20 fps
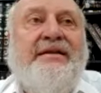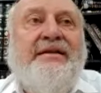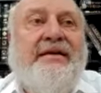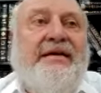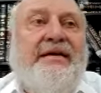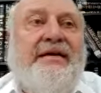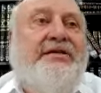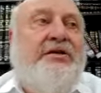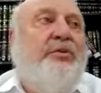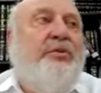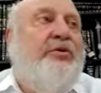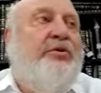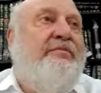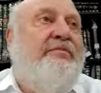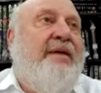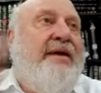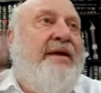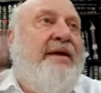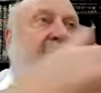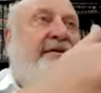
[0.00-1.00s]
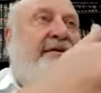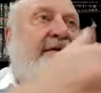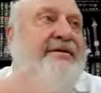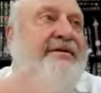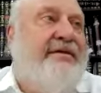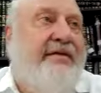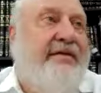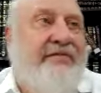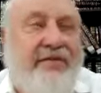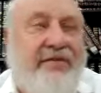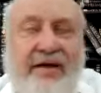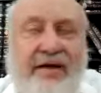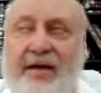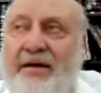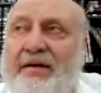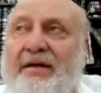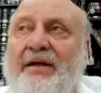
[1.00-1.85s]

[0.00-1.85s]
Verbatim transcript: the easter would remain into the seventh year.